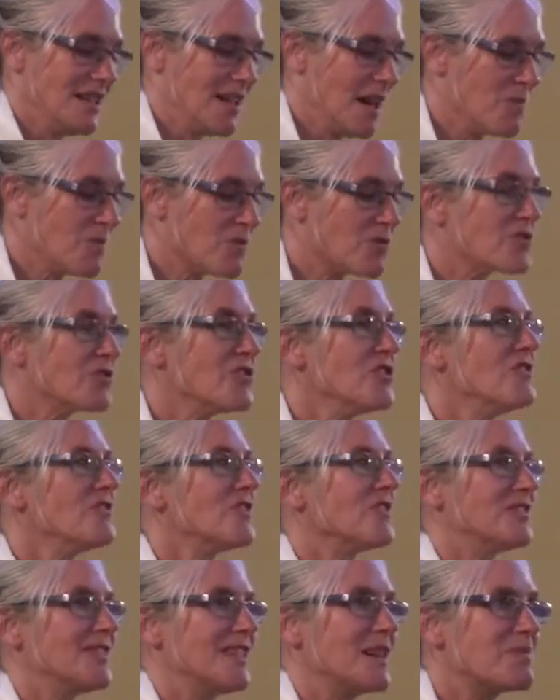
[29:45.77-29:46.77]

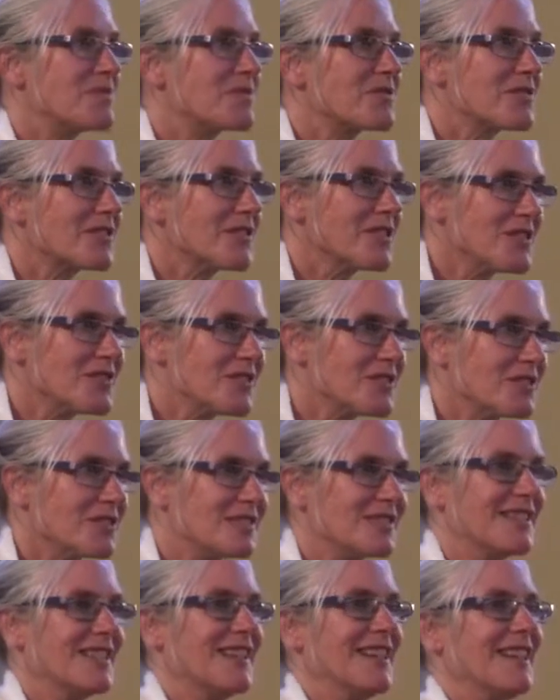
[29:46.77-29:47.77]

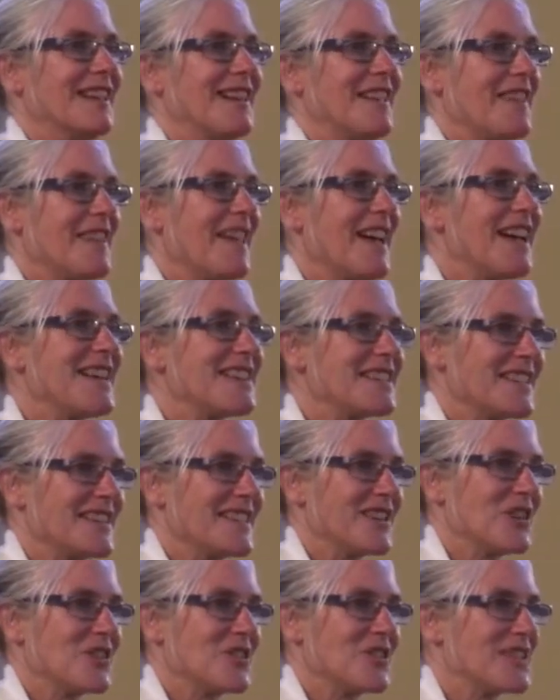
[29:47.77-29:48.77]
Approval. There's
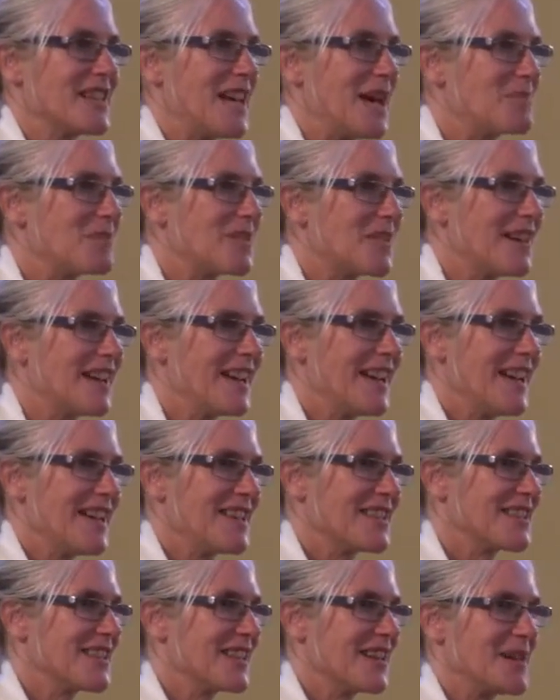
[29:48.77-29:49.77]
a concept that
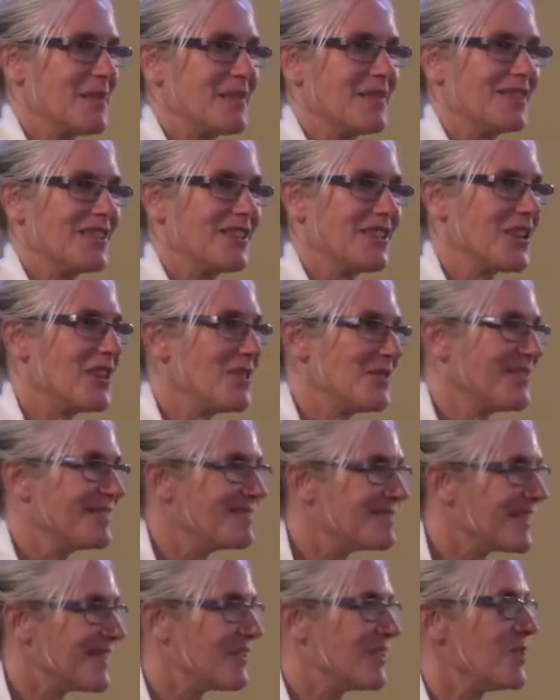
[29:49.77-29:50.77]
is,
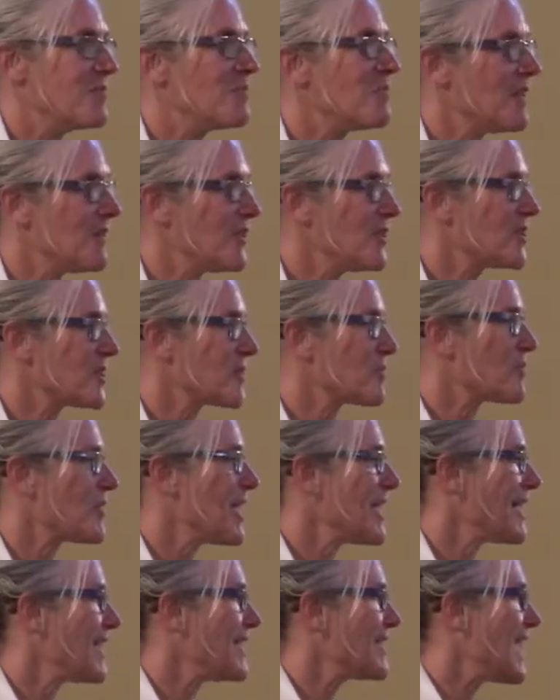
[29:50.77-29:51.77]
if you just
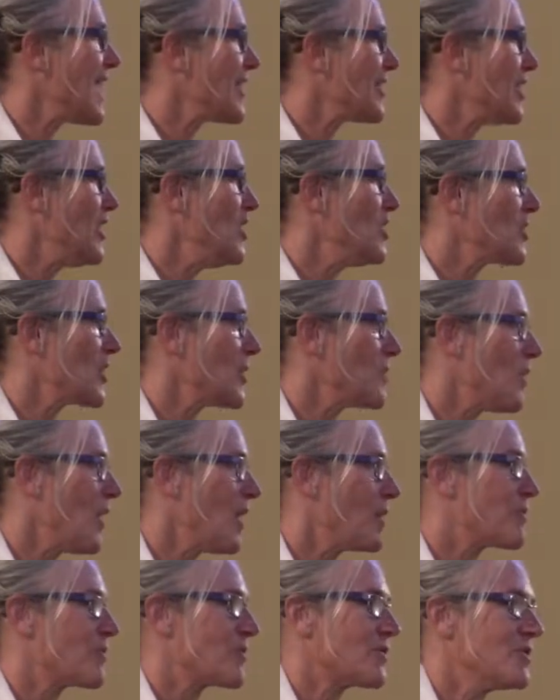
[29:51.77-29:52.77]
break it down and look at
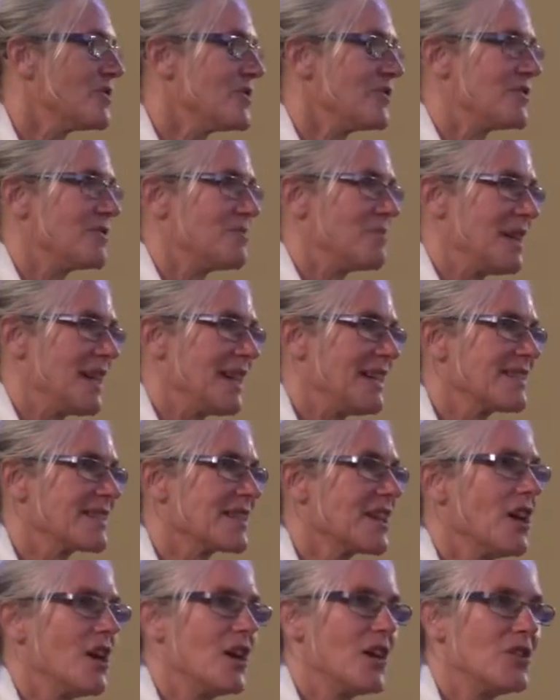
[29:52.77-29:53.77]
what approval
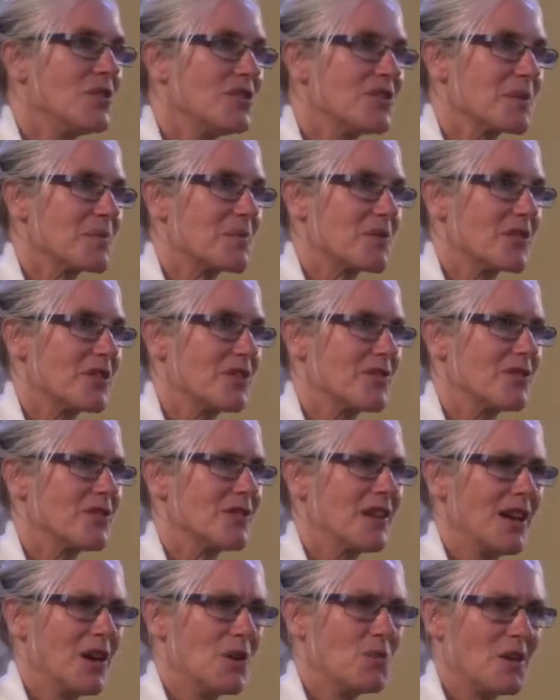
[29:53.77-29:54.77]
means. Who's
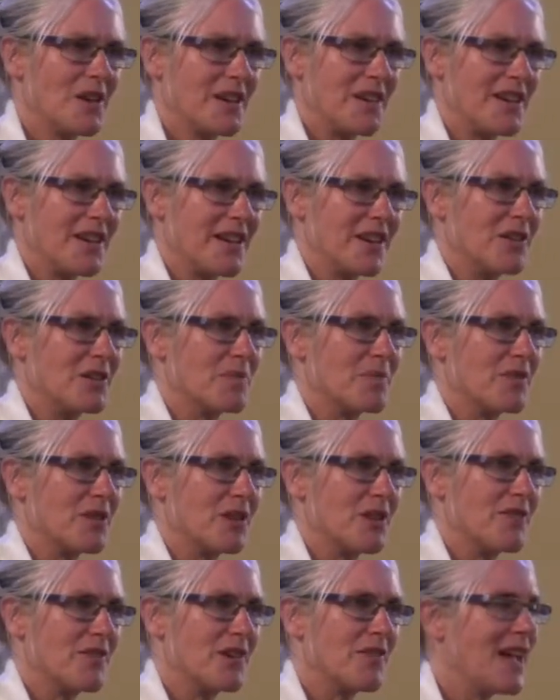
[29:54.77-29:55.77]
approval? What are they going to
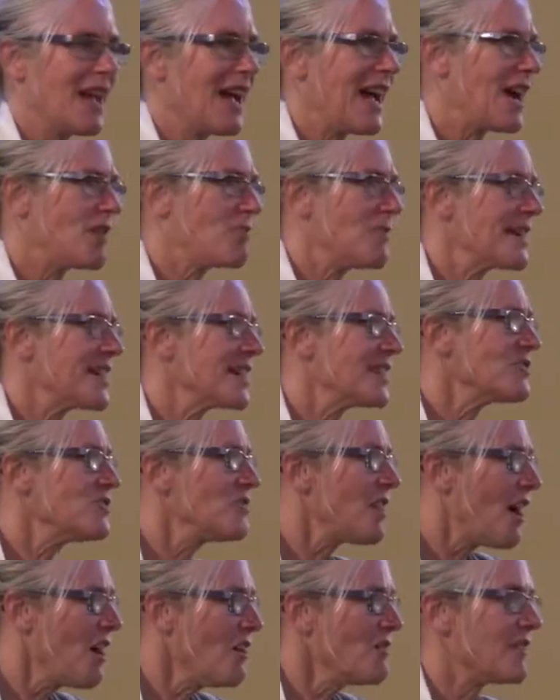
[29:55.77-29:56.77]
approve of? How am I going to
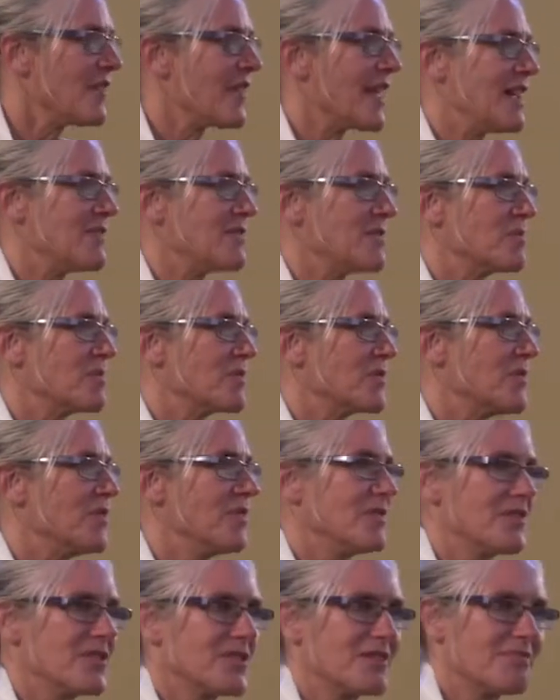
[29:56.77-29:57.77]
know if they've
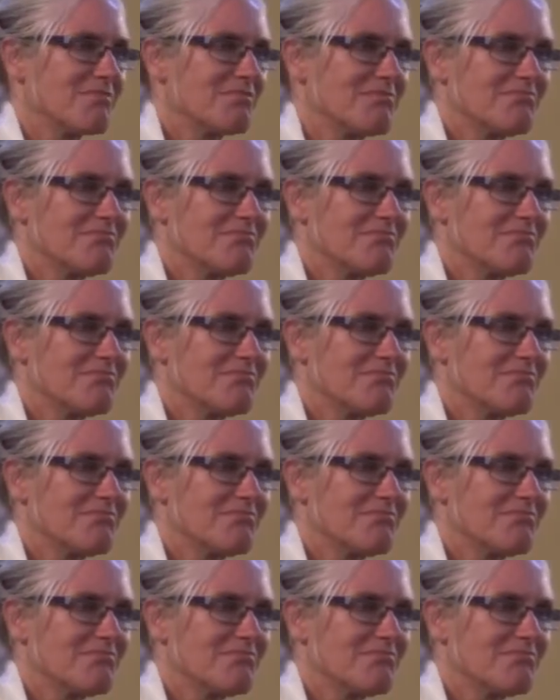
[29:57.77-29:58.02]
approved?